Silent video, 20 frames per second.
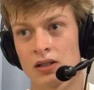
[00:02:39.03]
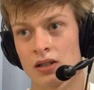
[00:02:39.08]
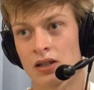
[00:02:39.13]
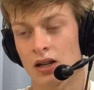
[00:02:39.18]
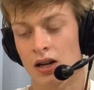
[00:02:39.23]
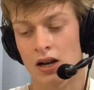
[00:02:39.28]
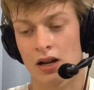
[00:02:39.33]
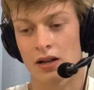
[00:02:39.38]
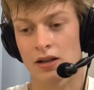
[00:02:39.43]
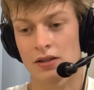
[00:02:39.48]

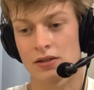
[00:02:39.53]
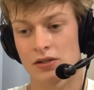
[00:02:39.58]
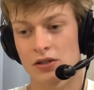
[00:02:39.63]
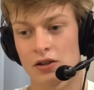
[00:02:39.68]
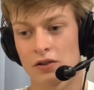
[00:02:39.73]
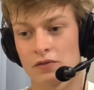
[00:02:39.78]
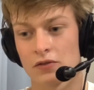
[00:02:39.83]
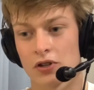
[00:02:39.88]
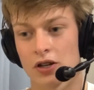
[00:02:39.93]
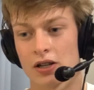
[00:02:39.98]
It's
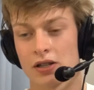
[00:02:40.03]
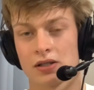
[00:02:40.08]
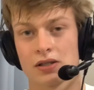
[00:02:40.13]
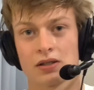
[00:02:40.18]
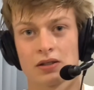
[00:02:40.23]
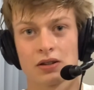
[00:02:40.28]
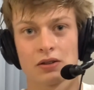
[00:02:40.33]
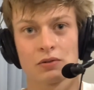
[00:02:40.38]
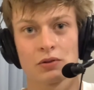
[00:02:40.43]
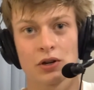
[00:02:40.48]
good for us.
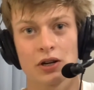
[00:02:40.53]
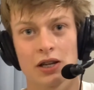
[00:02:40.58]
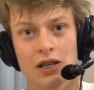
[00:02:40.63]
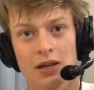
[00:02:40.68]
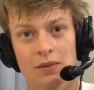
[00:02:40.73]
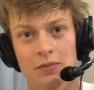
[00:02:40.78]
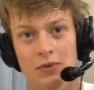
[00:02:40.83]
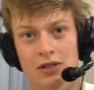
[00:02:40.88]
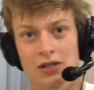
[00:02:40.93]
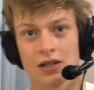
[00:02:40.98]
We're going to
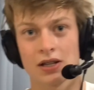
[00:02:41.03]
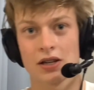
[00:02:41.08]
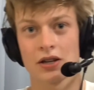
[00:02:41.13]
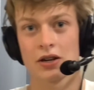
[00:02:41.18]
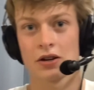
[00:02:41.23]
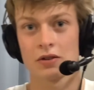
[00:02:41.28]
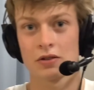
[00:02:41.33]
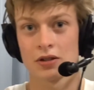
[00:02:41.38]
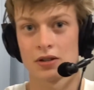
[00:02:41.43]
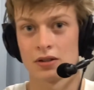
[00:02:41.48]
keep this thing
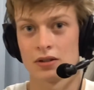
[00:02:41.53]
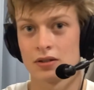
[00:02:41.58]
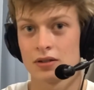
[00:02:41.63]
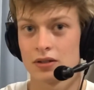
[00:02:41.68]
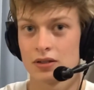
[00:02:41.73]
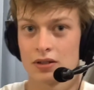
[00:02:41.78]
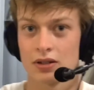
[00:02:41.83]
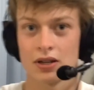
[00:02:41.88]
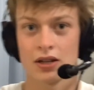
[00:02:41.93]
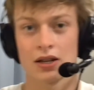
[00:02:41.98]
going.
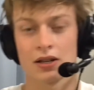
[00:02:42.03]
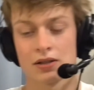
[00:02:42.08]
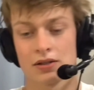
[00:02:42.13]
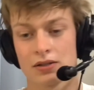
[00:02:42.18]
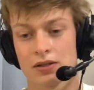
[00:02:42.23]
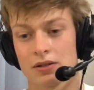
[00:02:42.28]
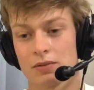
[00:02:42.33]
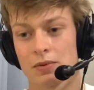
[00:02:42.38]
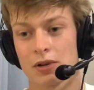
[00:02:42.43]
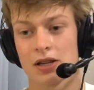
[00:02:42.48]
It's
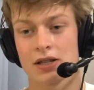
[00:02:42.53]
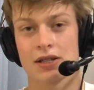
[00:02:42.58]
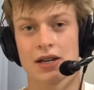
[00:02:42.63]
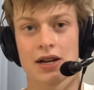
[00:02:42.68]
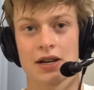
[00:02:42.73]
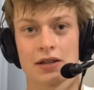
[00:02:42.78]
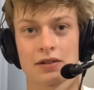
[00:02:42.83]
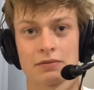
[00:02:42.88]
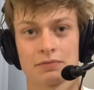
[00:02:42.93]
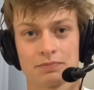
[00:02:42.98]
going to be
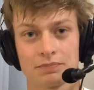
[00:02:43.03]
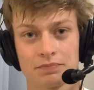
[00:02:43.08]
exciting.